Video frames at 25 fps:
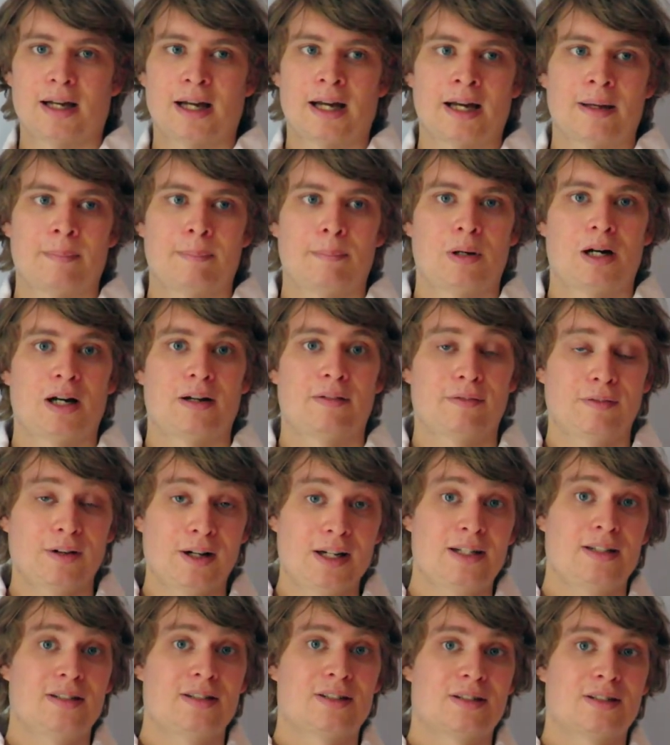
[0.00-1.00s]
and my
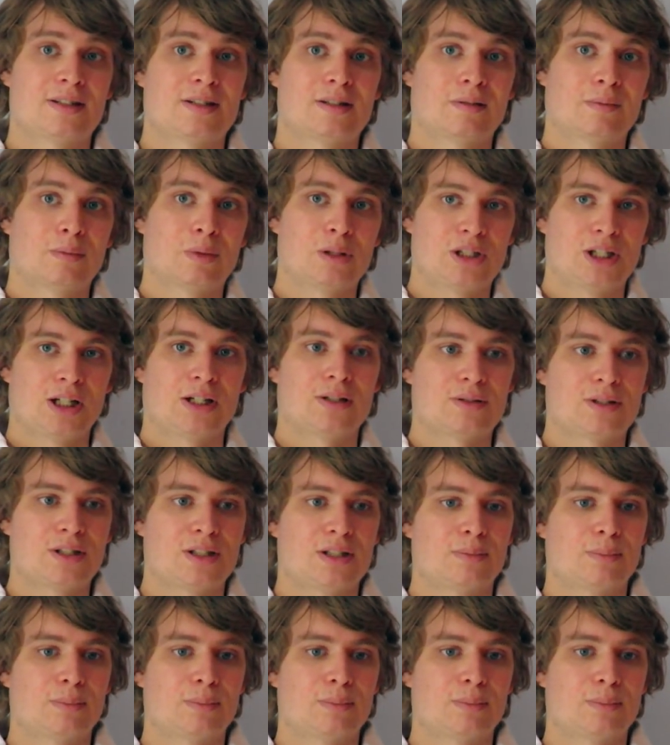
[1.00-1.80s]
friends were Chelsea